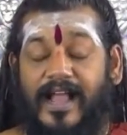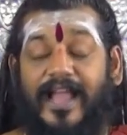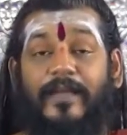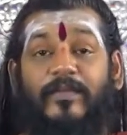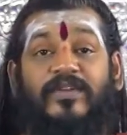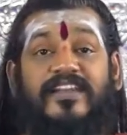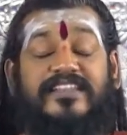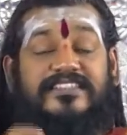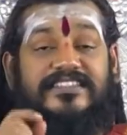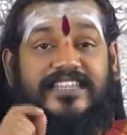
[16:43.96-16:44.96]
I am only
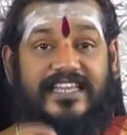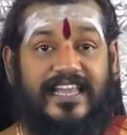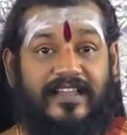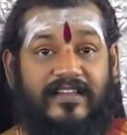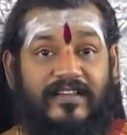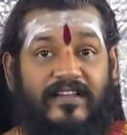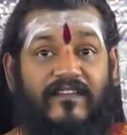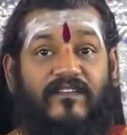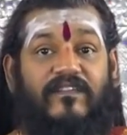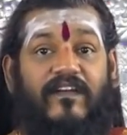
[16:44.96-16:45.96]
saying
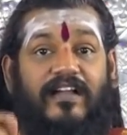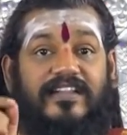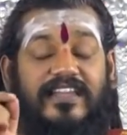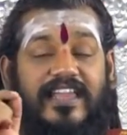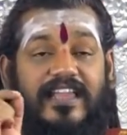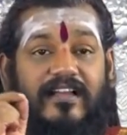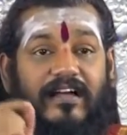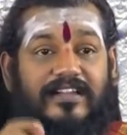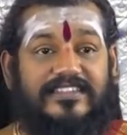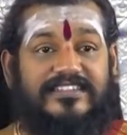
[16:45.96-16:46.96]
what he
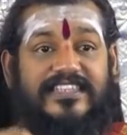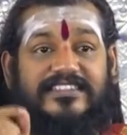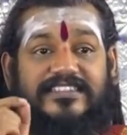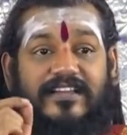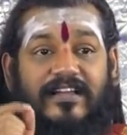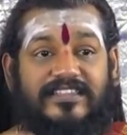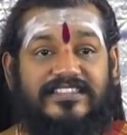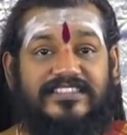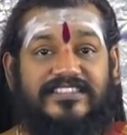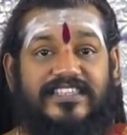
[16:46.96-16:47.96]
calls as
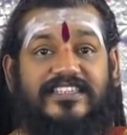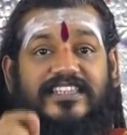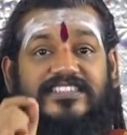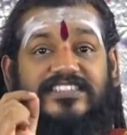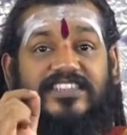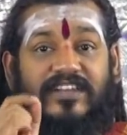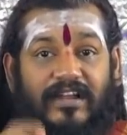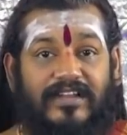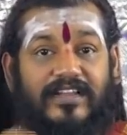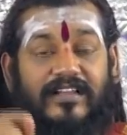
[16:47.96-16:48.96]
constant is
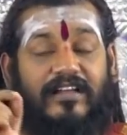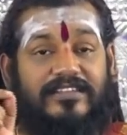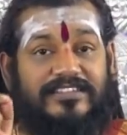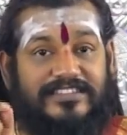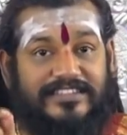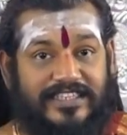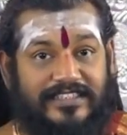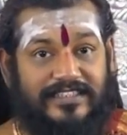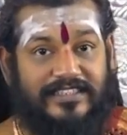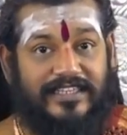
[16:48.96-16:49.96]
not
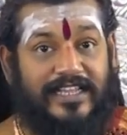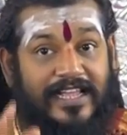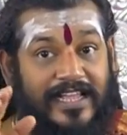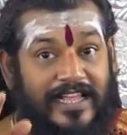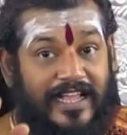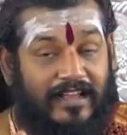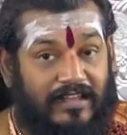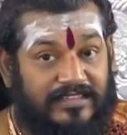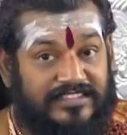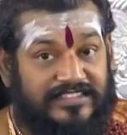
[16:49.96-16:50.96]
constant.
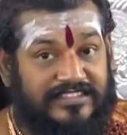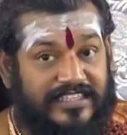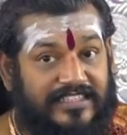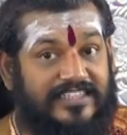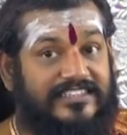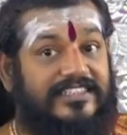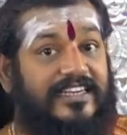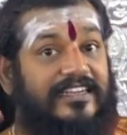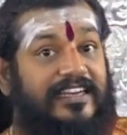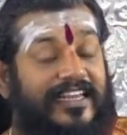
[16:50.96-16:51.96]
Constant is the
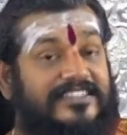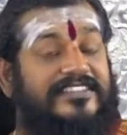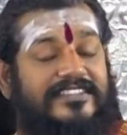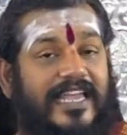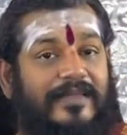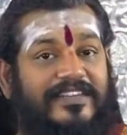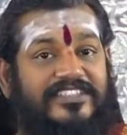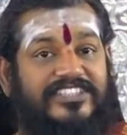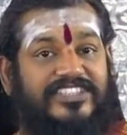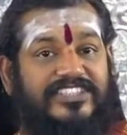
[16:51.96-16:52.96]
next
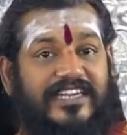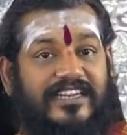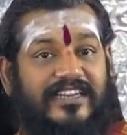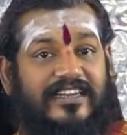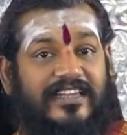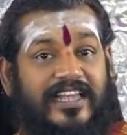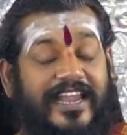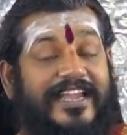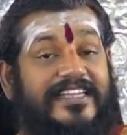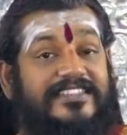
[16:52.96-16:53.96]
dimension.
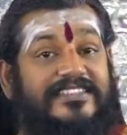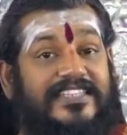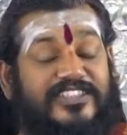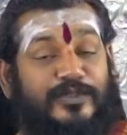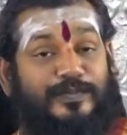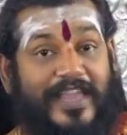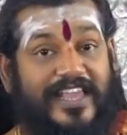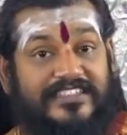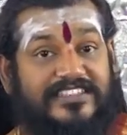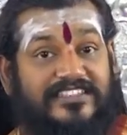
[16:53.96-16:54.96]
It is in the
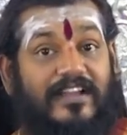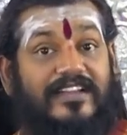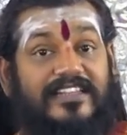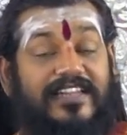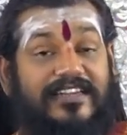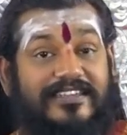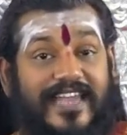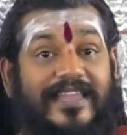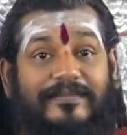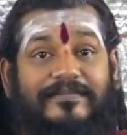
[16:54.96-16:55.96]
space, not in the
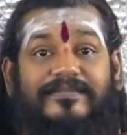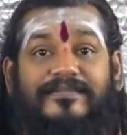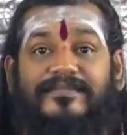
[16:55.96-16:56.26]
time.